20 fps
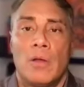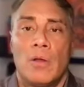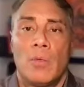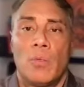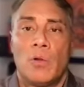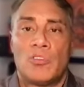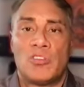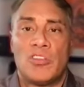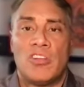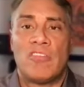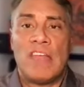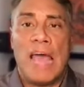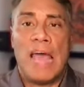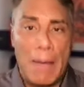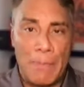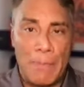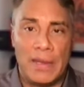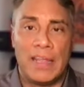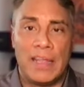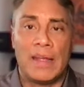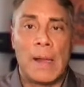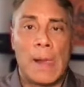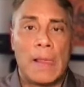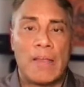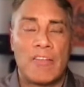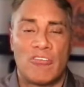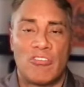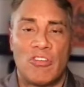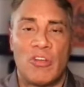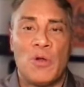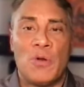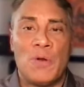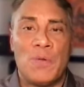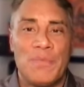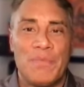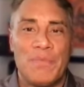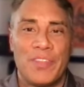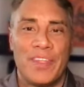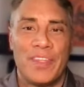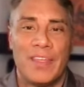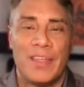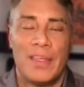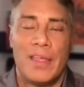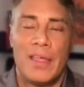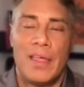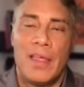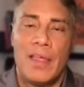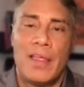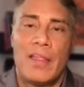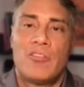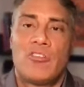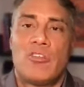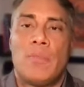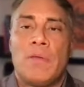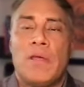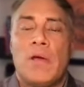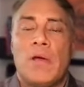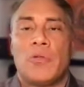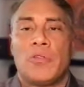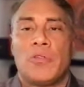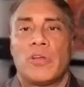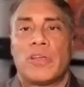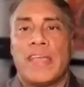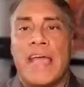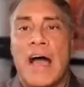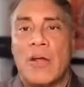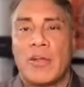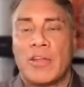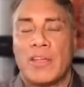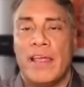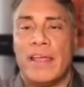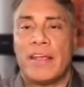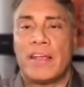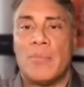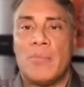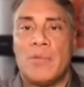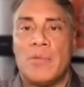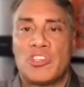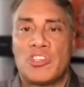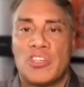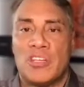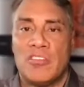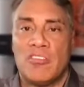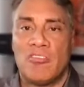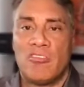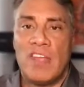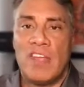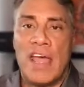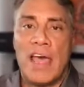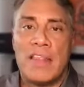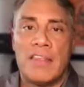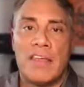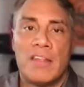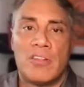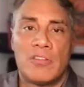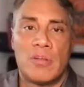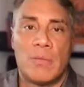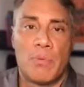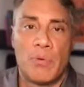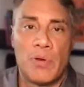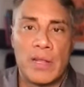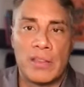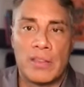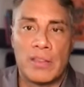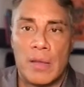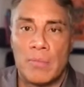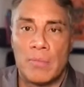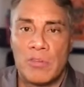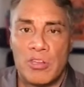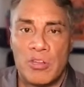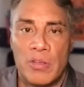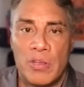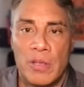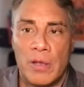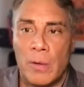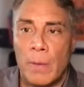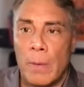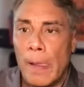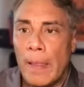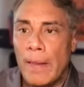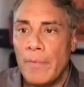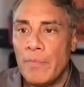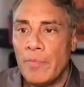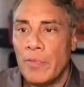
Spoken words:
which is happening soon, to be able to calculate commissions and then to bring them to you.